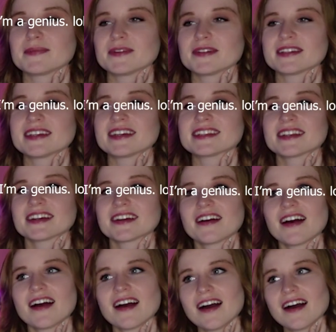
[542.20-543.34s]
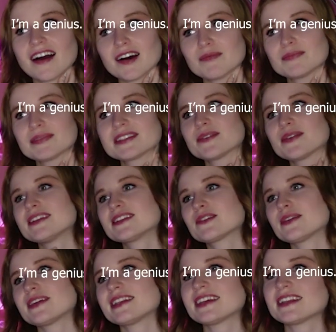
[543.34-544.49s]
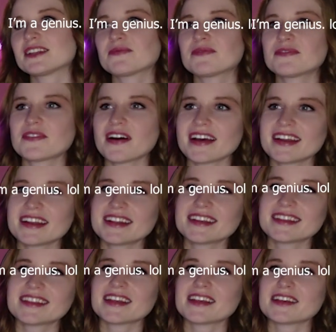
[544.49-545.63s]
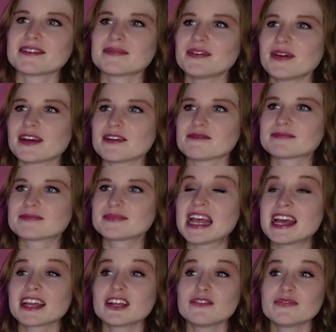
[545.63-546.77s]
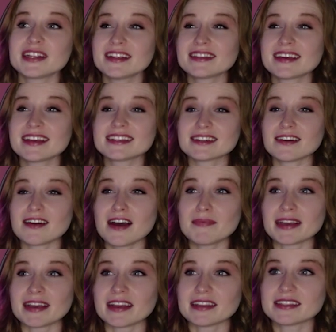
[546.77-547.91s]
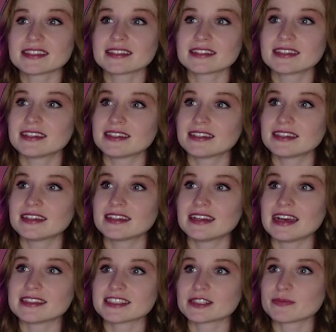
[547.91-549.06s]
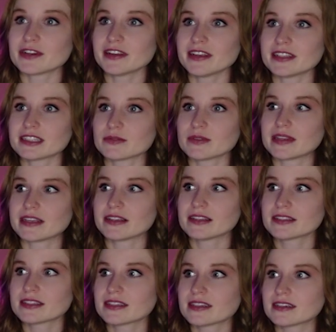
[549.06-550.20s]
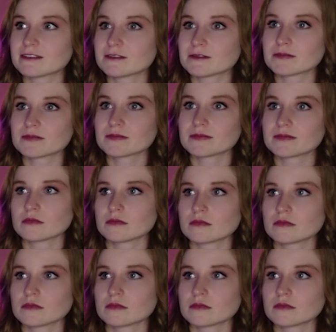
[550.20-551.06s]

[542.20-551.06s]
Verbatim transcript: the building, is a cop, so he's going to end up fighting them. Okay. Convenient that he's a cop, I guess. Has experience with this. I